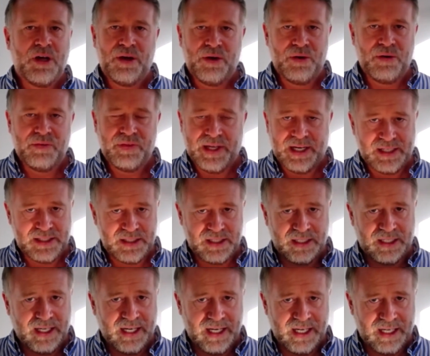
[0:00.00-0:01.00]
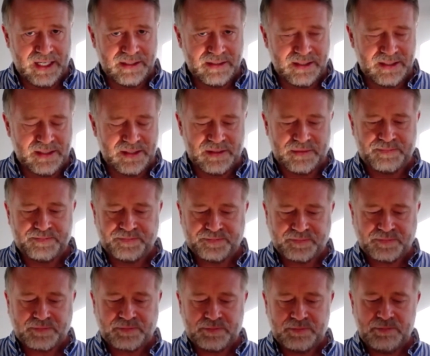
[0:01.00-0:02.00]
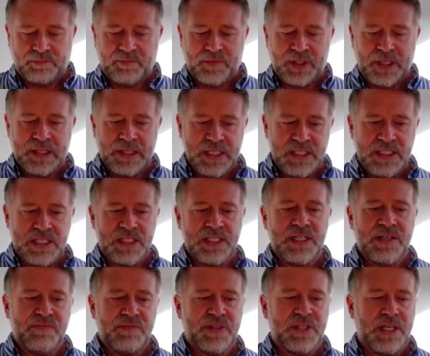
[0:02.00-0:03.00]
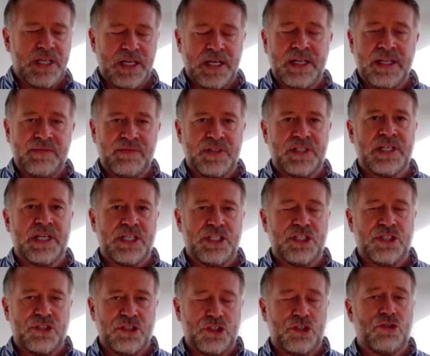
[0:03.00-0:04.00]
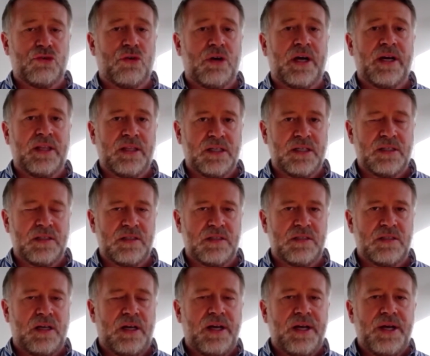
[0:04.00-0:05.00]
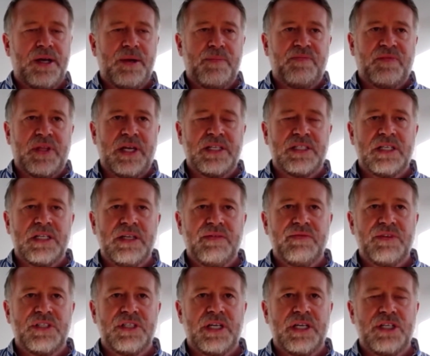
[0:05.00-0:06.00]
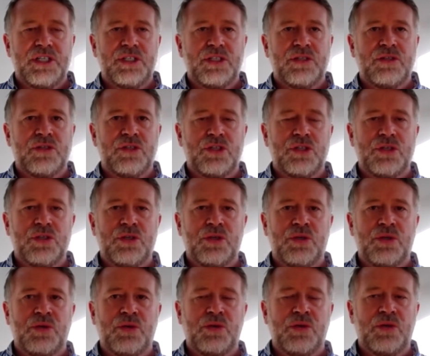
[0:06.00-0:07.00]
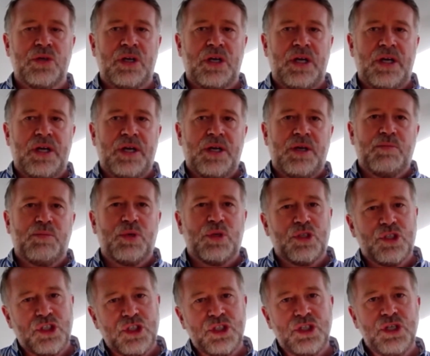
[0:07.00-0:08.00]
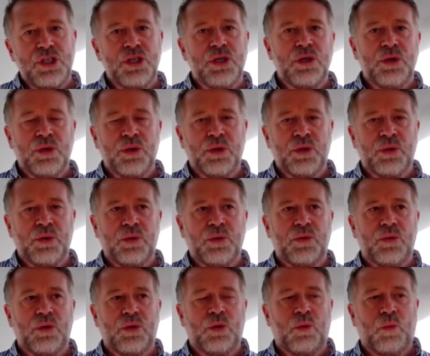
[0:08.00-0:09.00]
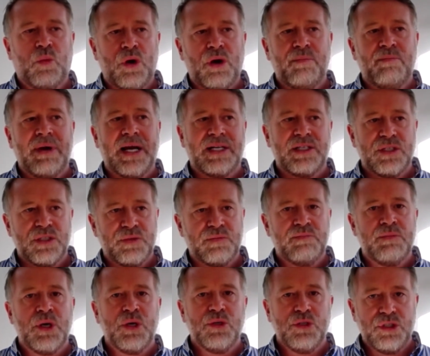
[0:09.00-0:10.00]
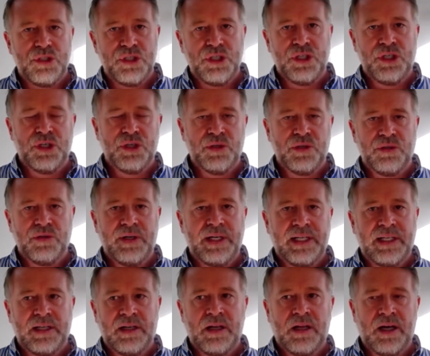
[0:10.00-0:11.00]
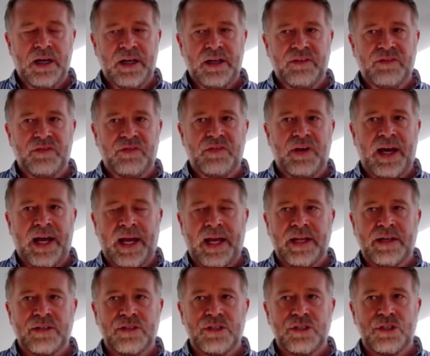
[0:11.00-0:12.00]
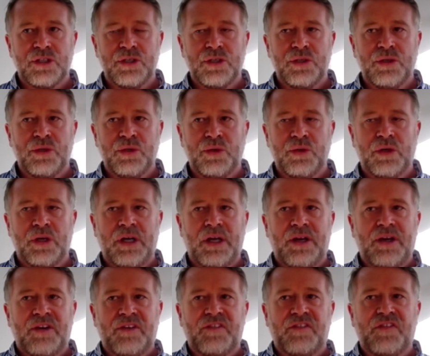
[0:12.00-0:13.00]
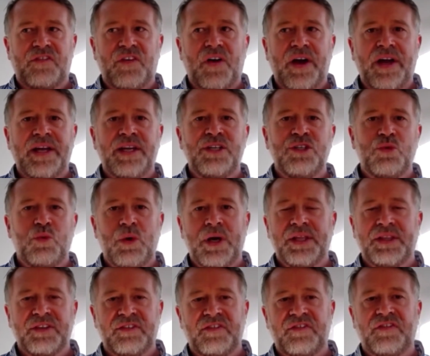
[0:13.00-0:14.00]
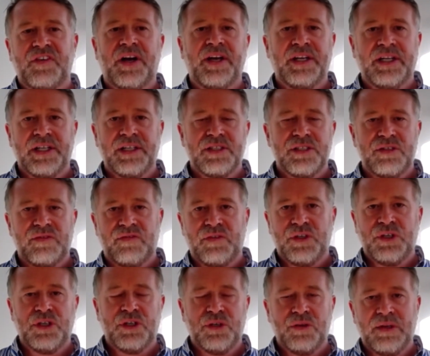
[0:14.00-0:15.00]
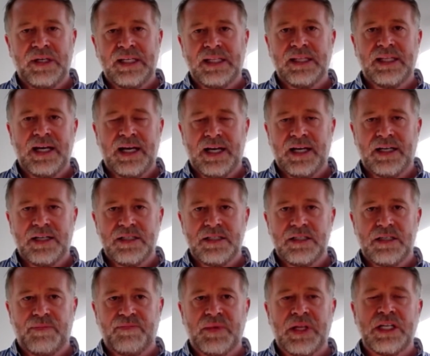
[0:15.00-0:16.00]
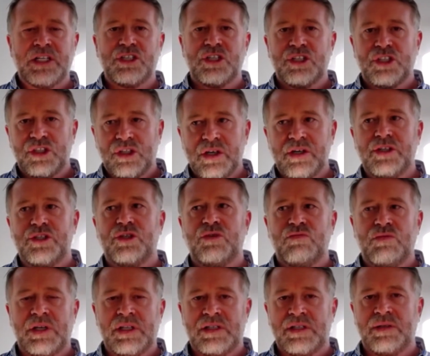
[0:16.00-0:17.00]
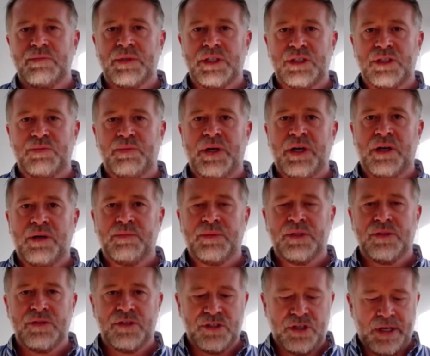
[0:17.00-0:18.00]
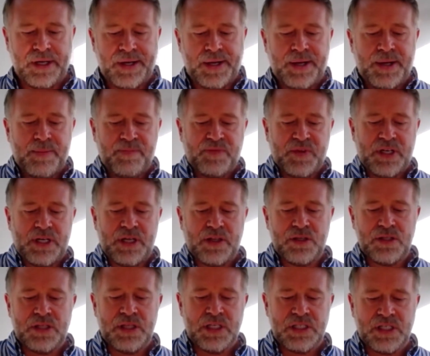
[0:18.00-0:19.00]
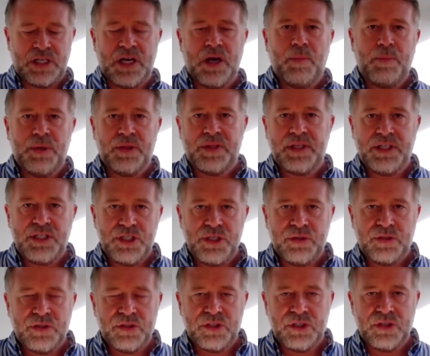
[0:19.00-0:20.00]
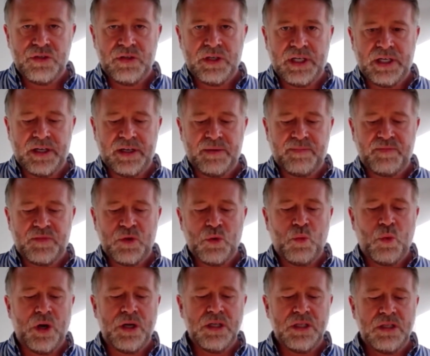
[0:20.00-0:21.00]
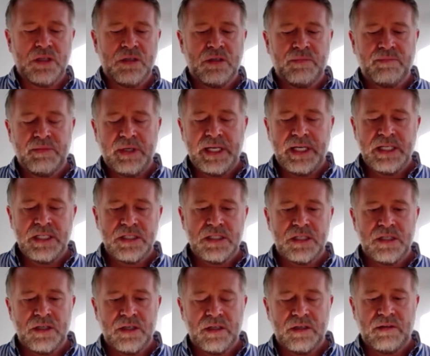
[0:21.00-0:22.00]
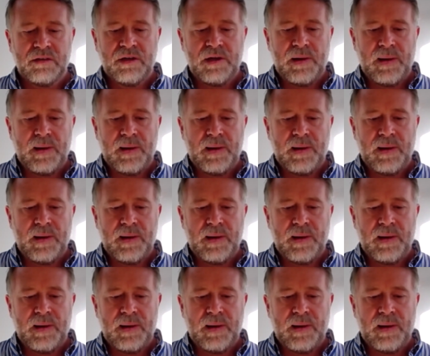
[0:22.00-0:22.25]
know that's the case? This is an invitation to try this. It's an invitation to pursue what matters most to you in life and to find where the fun is for you in that and to start to run some experiments. Now, there's a couple of things you can do here. One of them is that